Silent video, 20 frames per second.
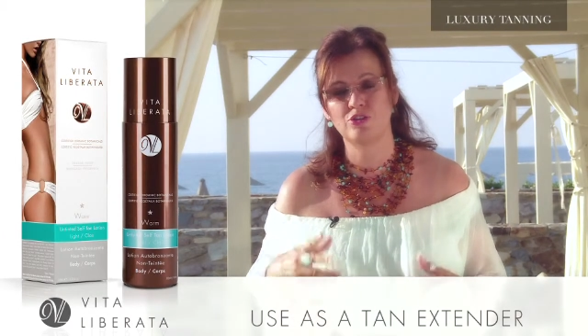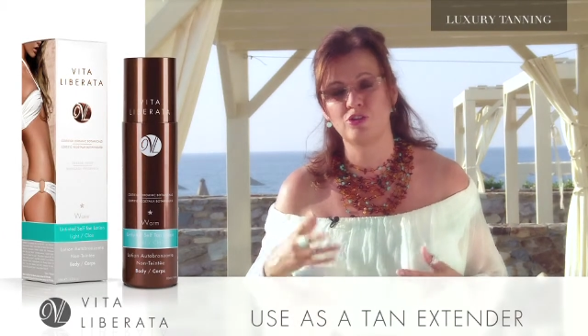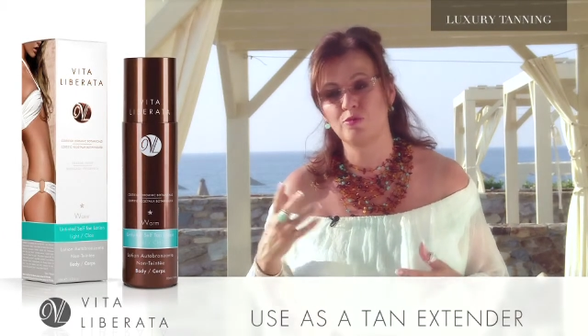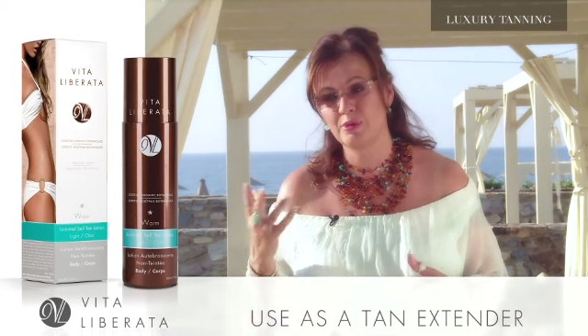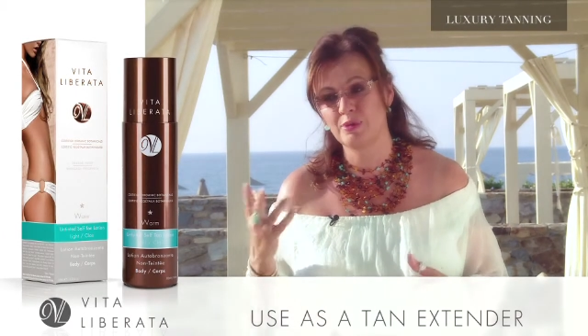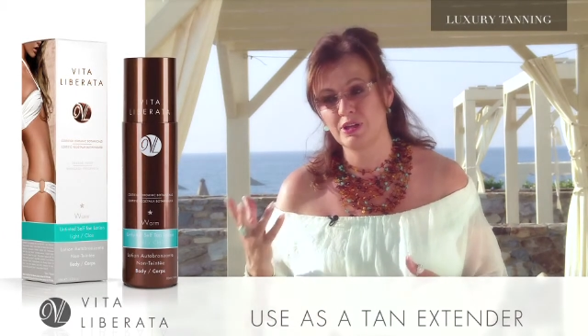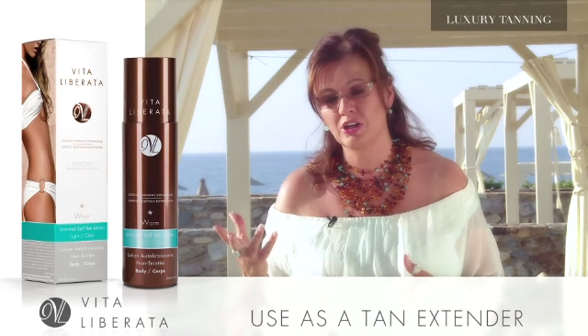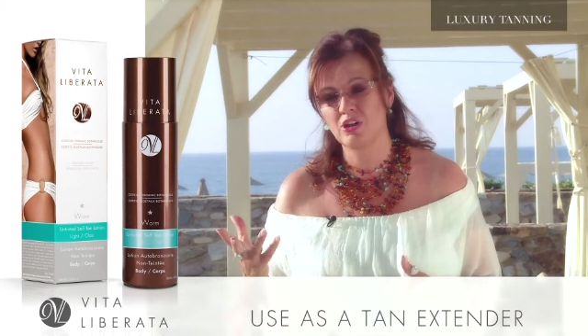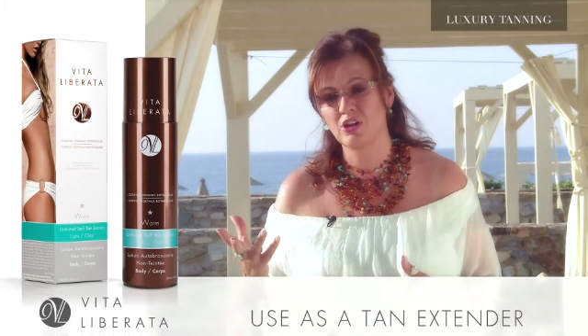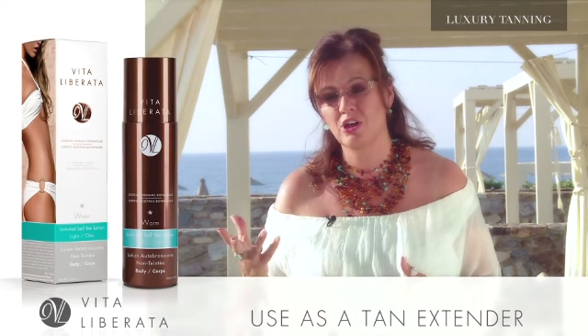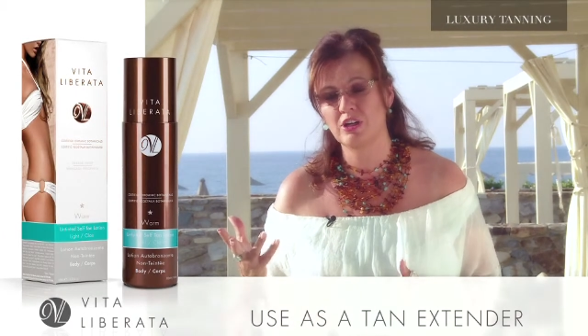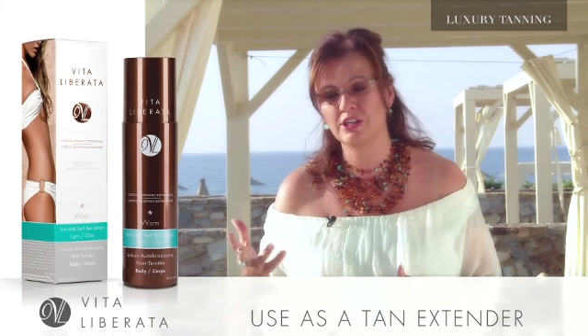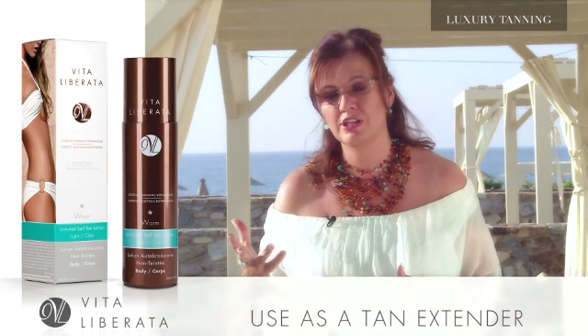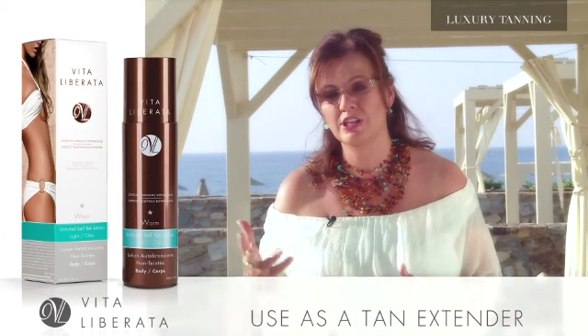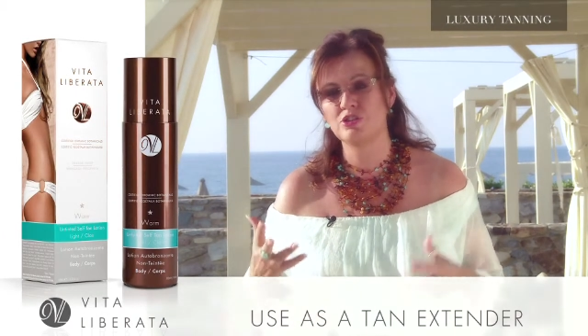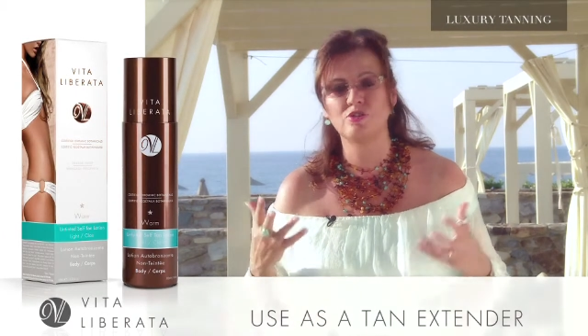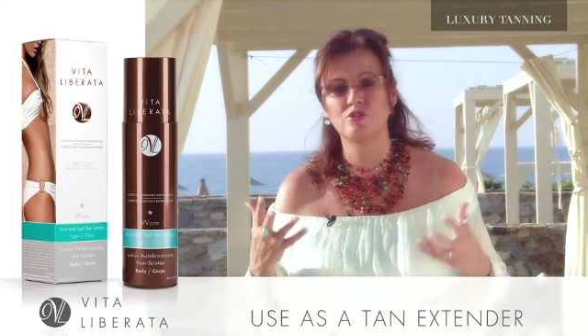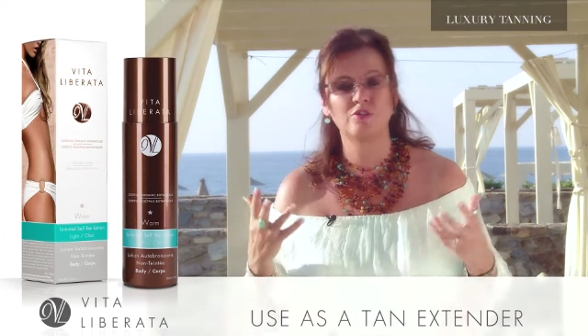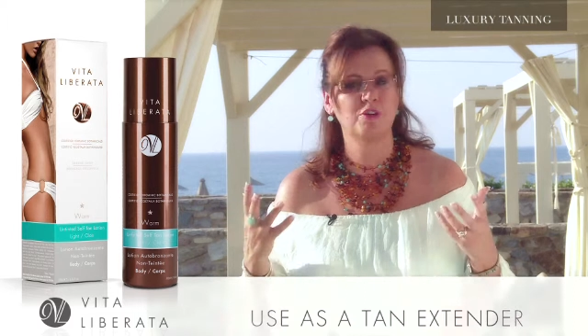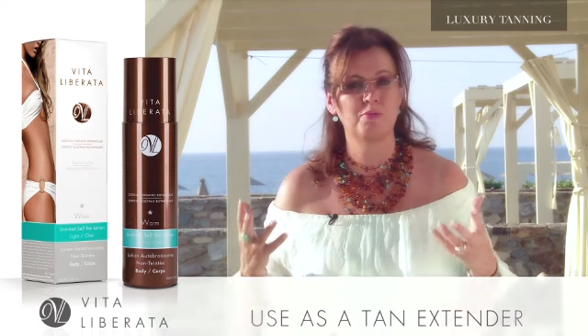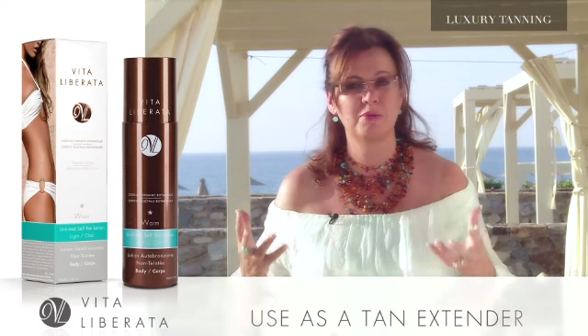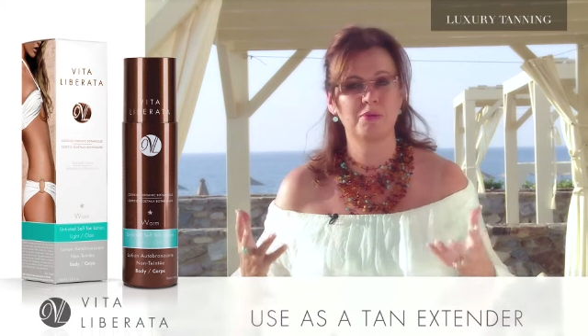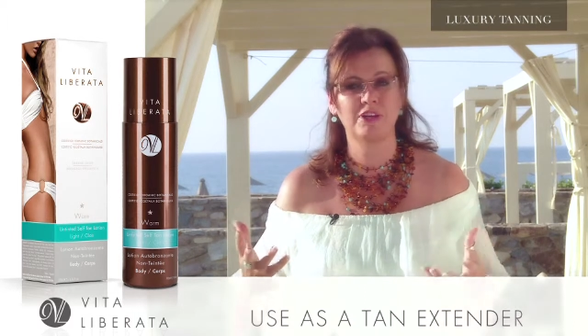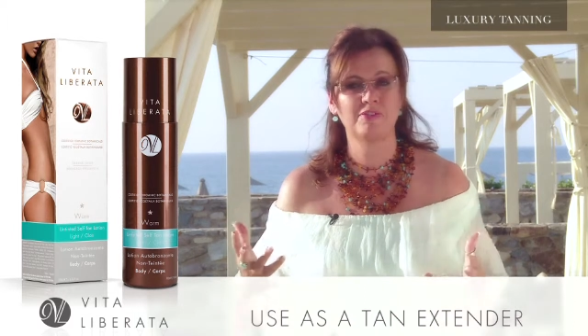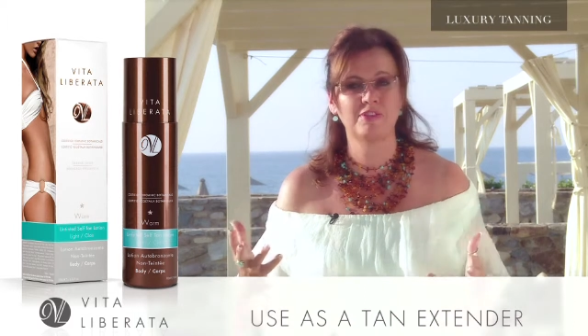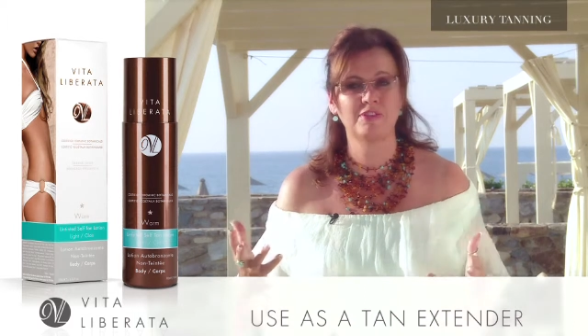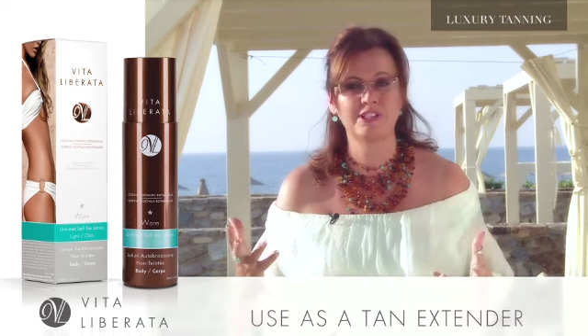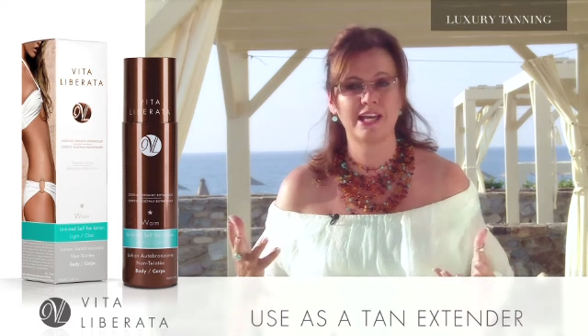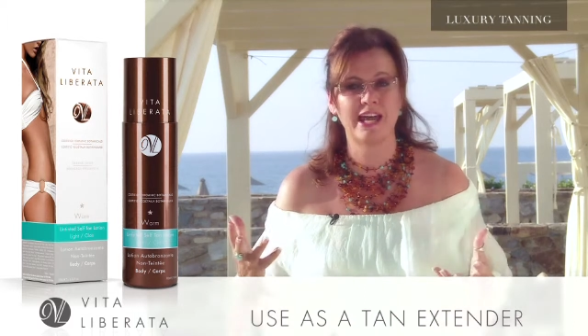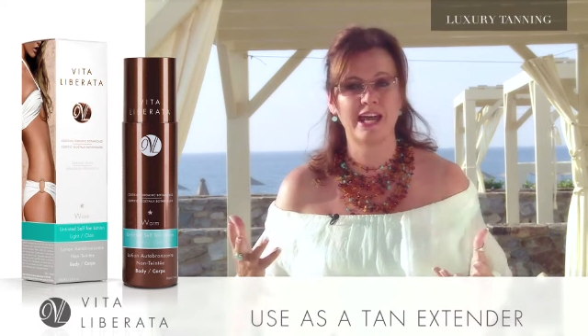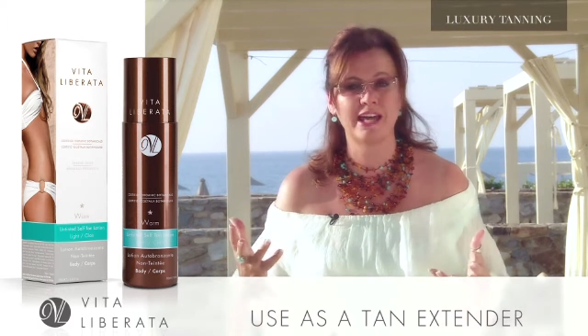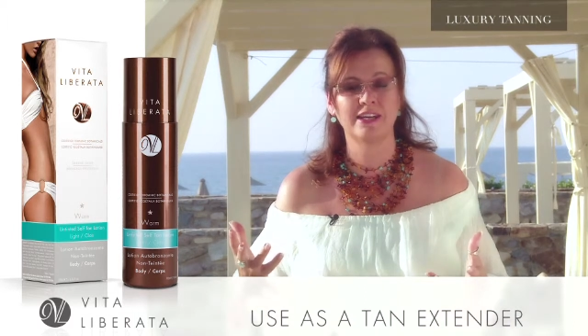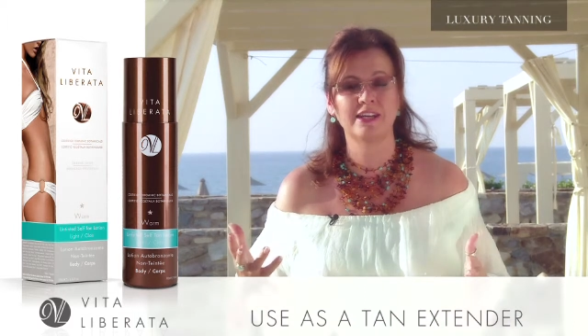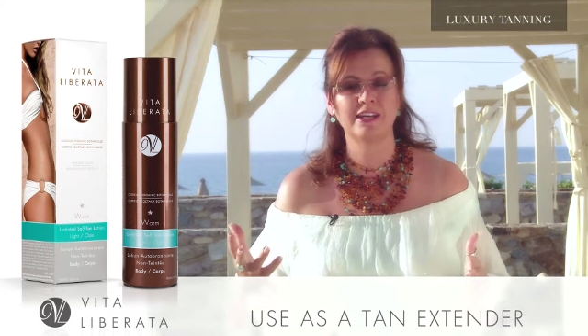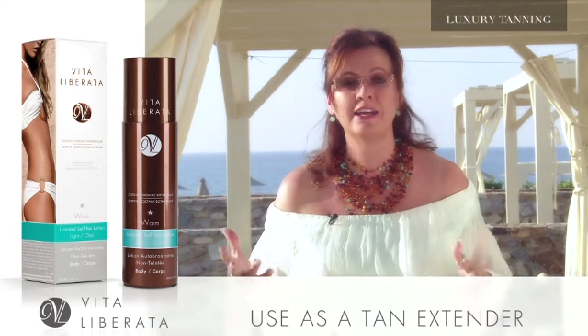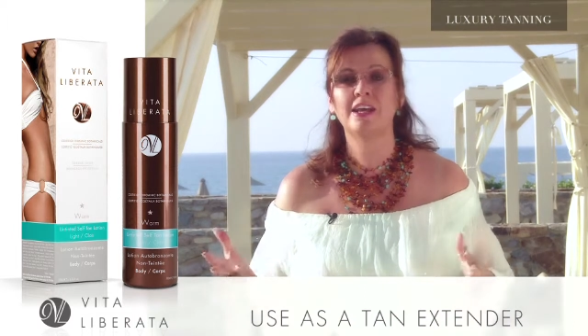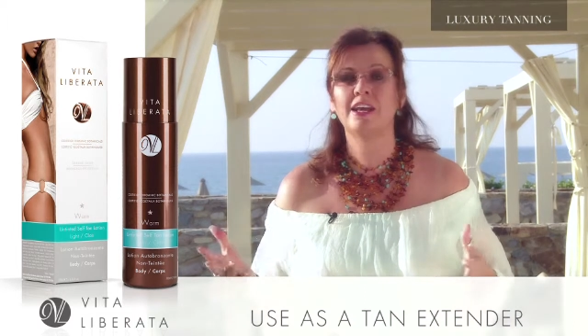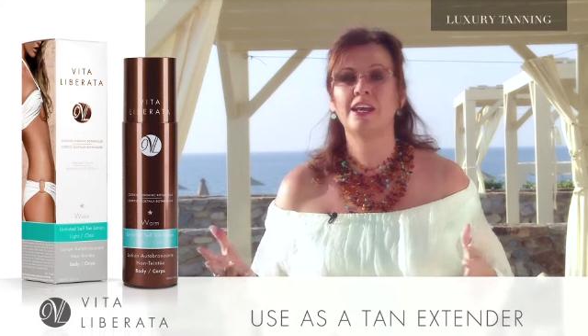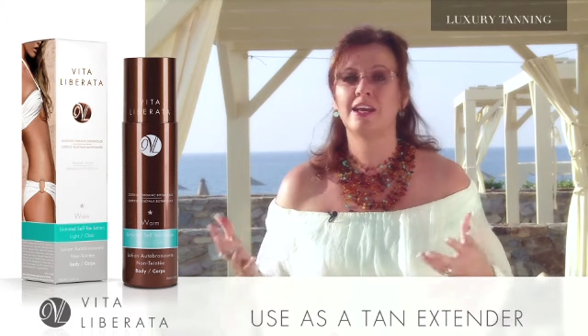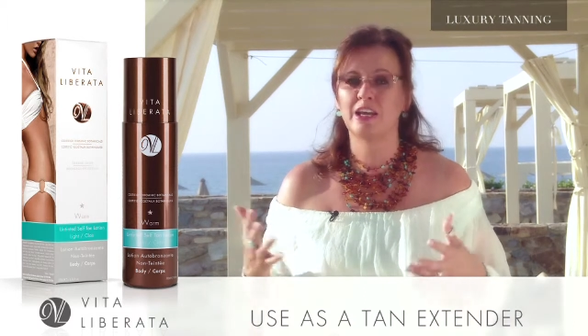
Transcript: So you've been on holidays, you've got a bit of a tan,